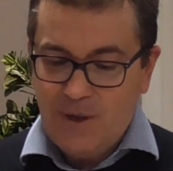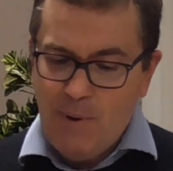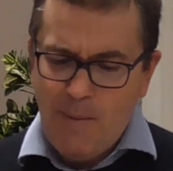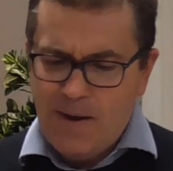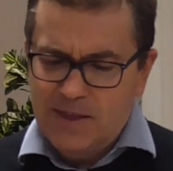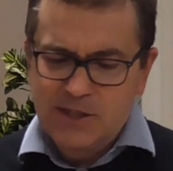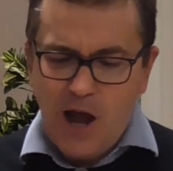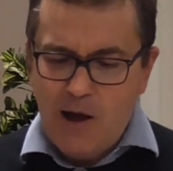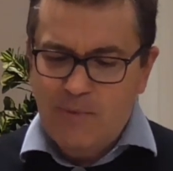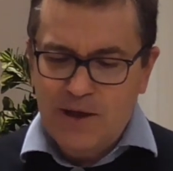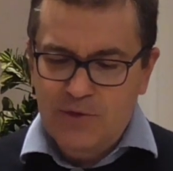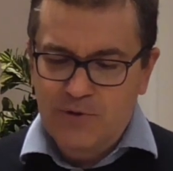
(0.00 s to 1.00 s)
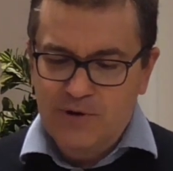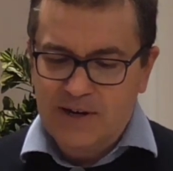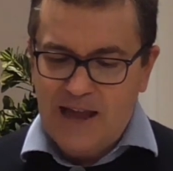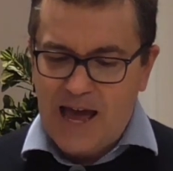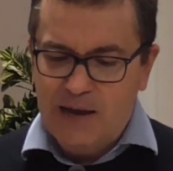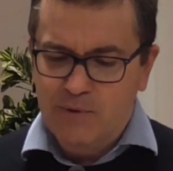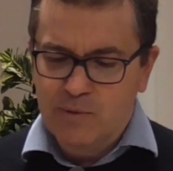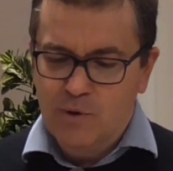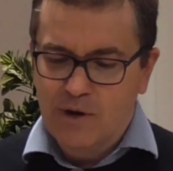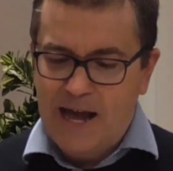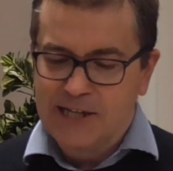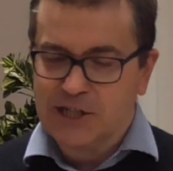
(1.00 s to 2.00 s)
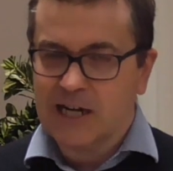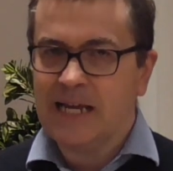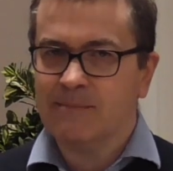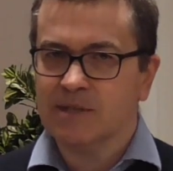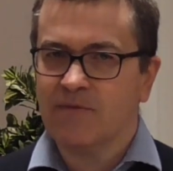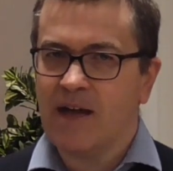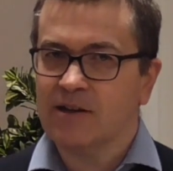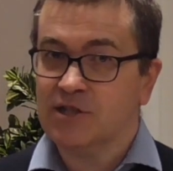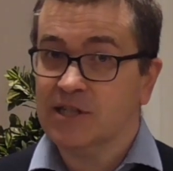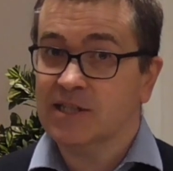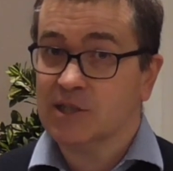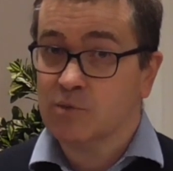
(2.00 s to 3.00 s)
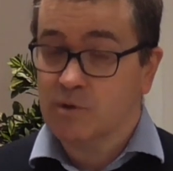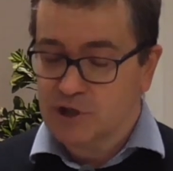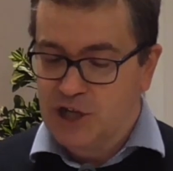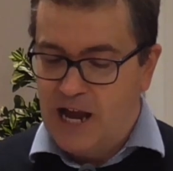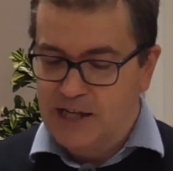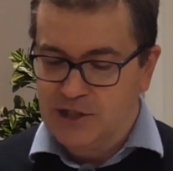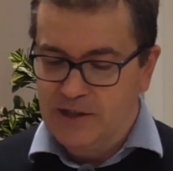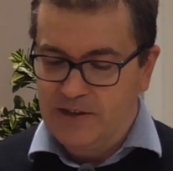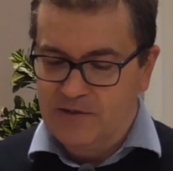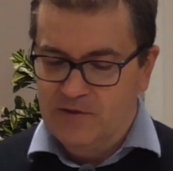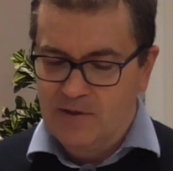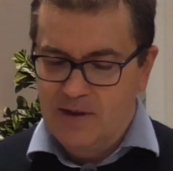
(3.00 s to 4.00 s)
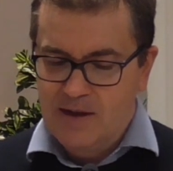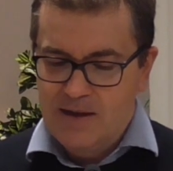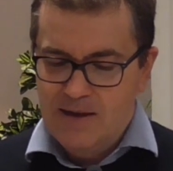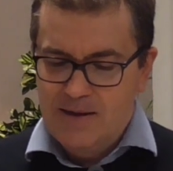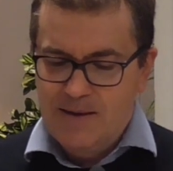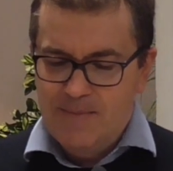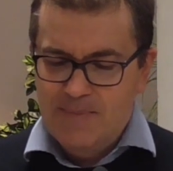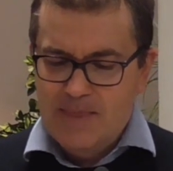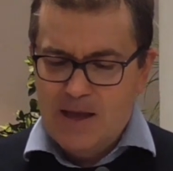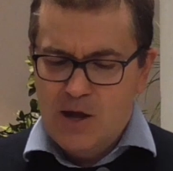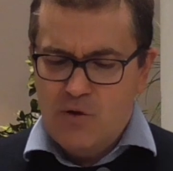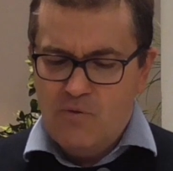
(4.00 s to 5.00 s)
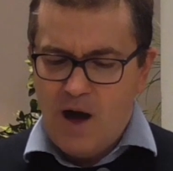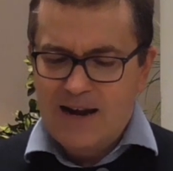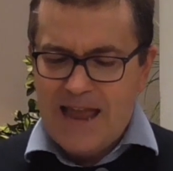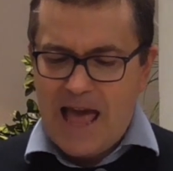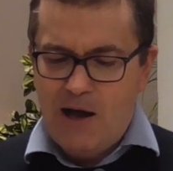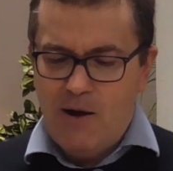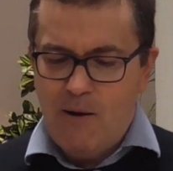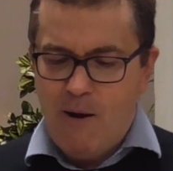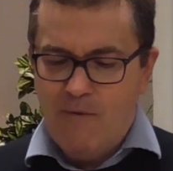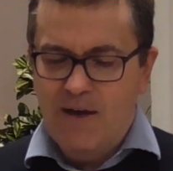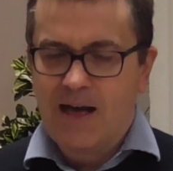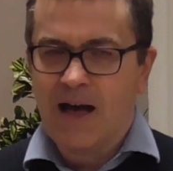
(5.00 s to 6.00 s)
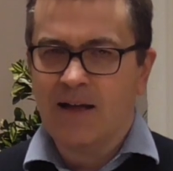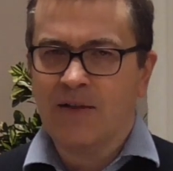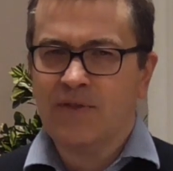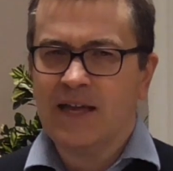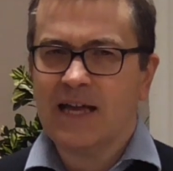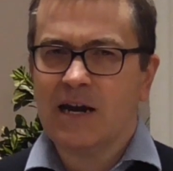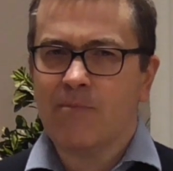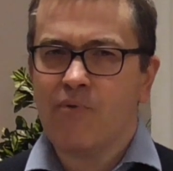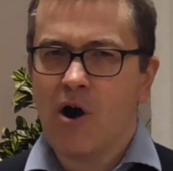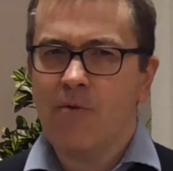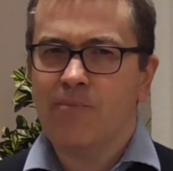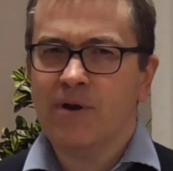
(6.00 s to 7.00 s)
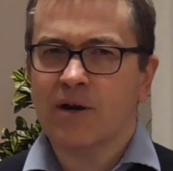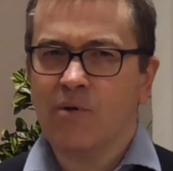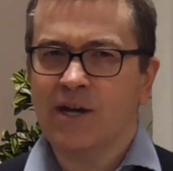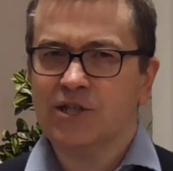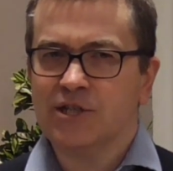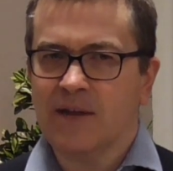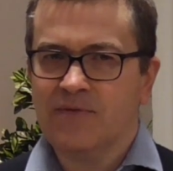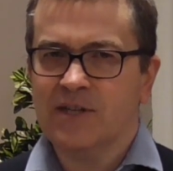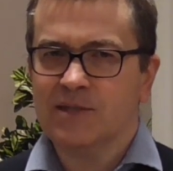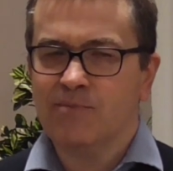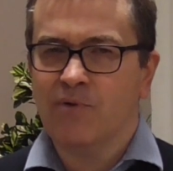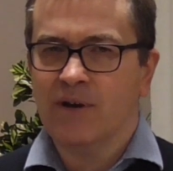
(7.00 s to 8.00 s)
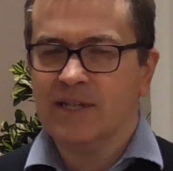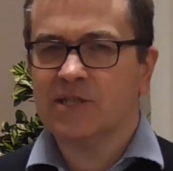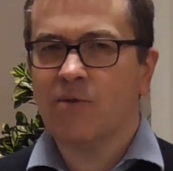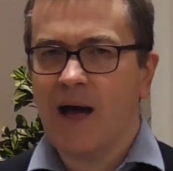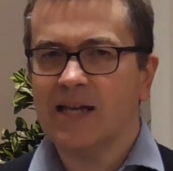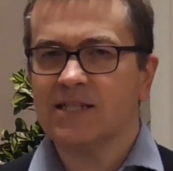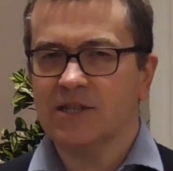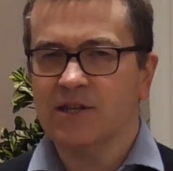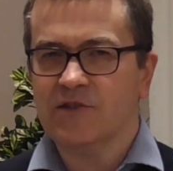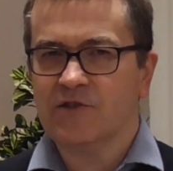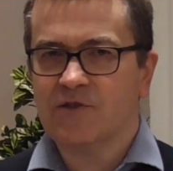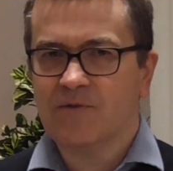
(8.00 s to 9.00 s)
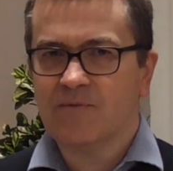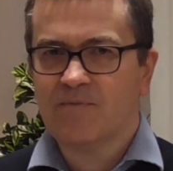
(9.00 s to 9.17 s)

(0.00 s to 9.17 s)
But by the time we're through today, we will catch a glimpse of how Jesus will change things. Right now, however, I think an appropriate question at this point is to ask this.